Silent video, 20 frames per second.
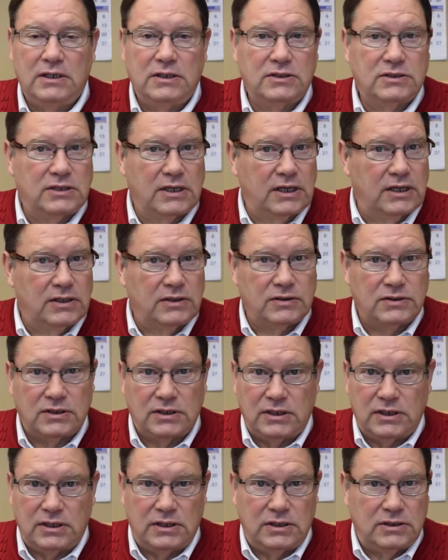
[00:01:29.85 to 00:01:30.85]

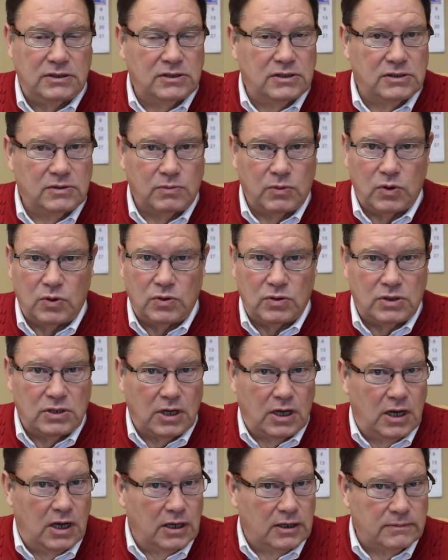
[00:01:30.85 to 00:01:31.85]
salesy smooth
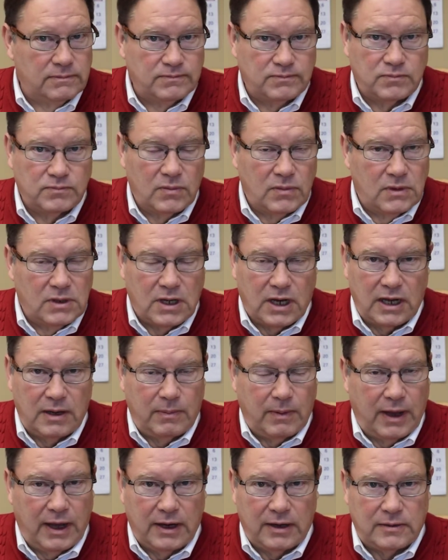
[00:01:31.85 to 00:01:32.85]
talk type
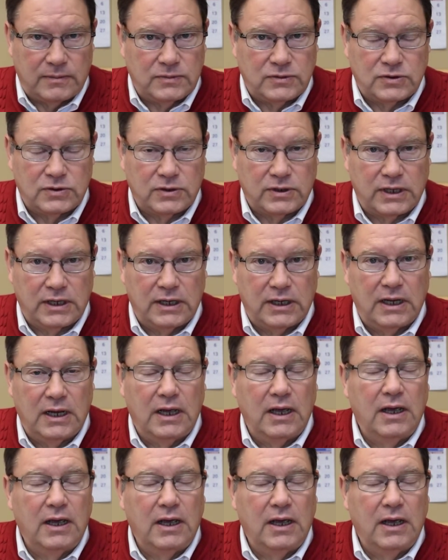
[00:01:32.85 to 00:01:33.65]
items, okay?